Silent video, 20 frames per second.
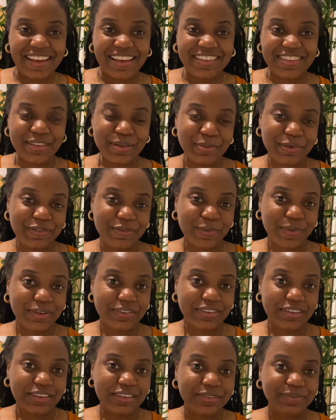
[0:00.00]
so much for
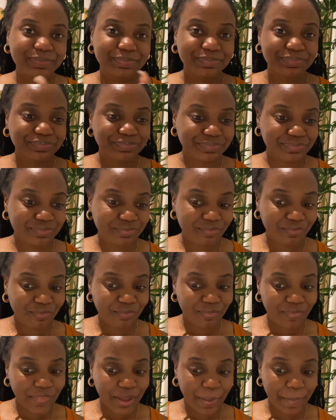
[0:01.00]
watching.
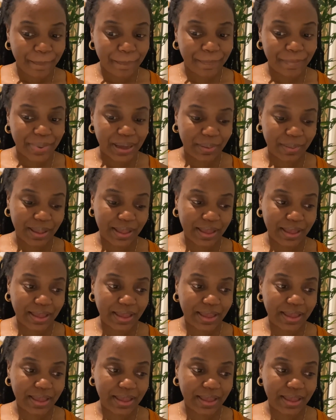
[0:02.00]
Bye bye.